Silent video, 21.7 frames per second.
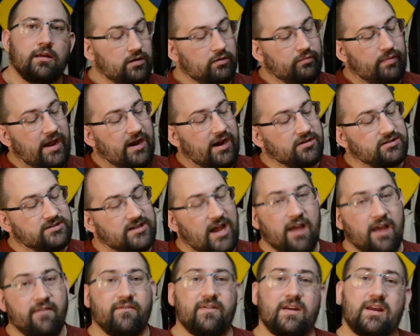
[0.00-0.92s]
Pay your
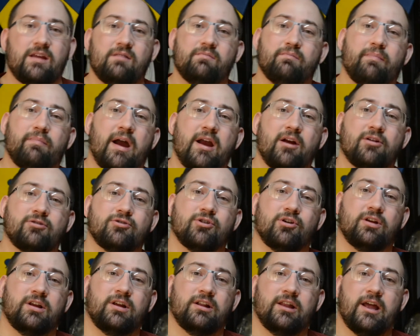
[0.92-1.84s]
site fee, buy your
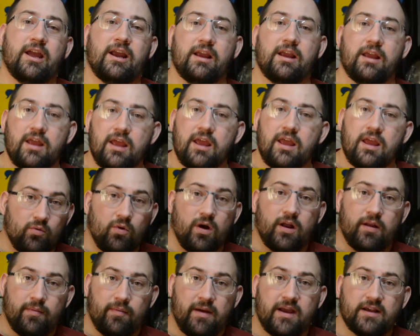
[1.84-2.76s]
turkey leg, you
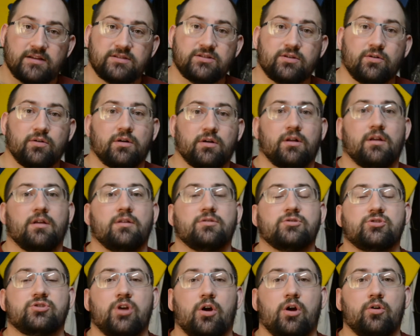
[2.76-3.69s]
want to buy a sword.
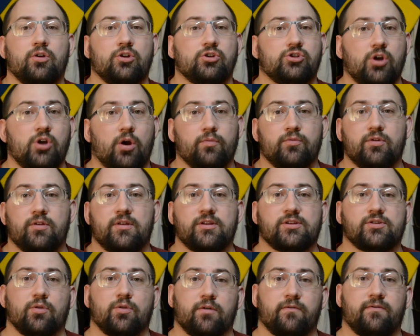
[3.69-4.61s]
So you show up to the
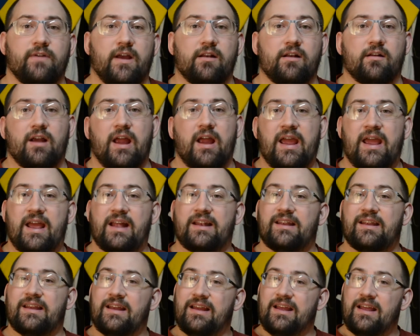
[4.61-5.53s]
sword vendor and
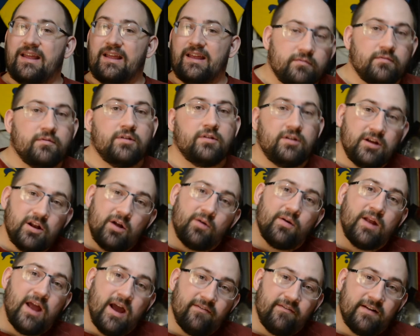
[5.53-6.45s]
you
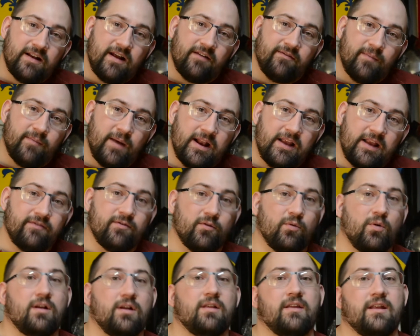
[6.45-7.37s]
don't have enough money for
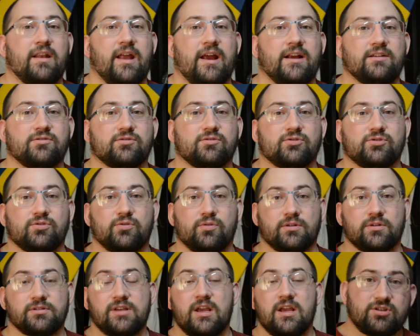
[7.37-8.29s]
one of the nicer
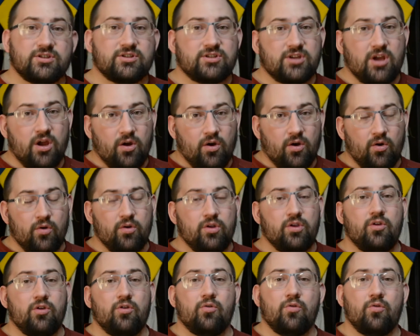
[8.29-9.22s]
swords. So
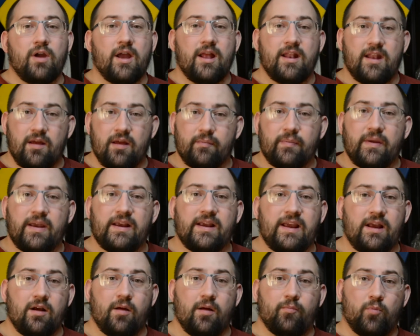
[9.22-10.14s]
you end up
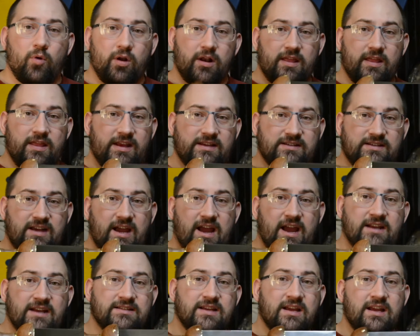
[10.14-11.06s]
picking up one of these
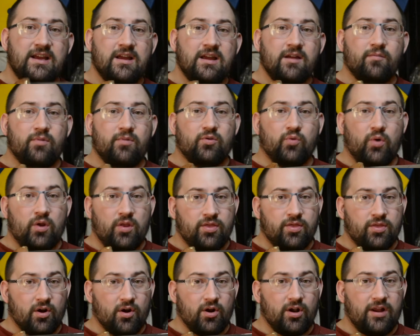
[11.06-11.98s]
guys between
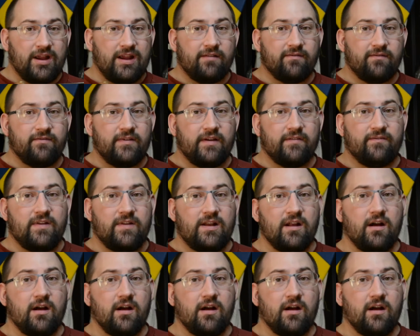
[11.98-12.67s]
$30 and $50.